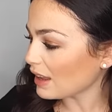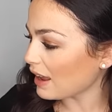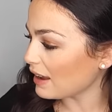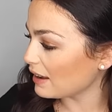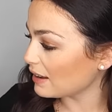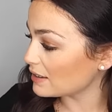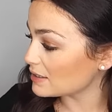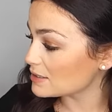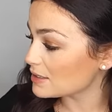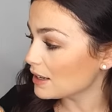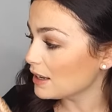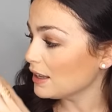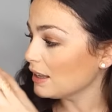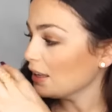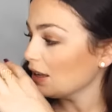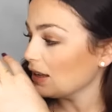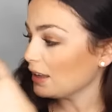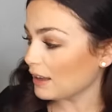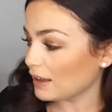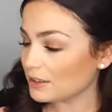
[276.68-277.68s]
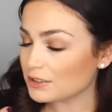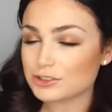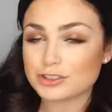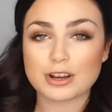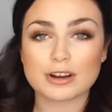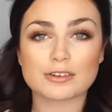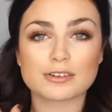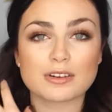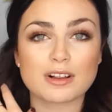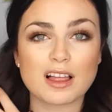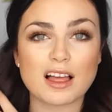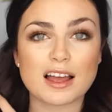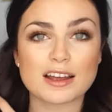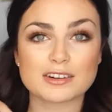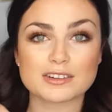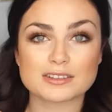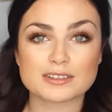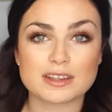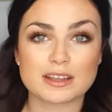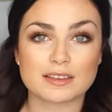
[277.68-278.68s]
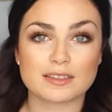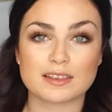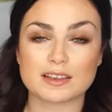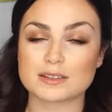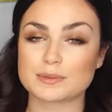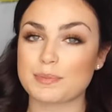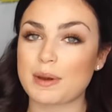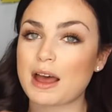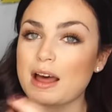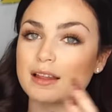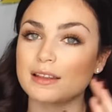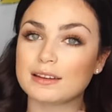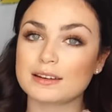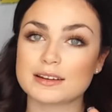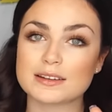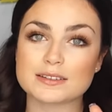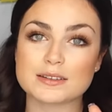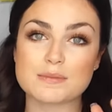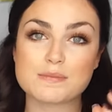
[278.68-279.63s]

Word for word: And in general, I just think this palette is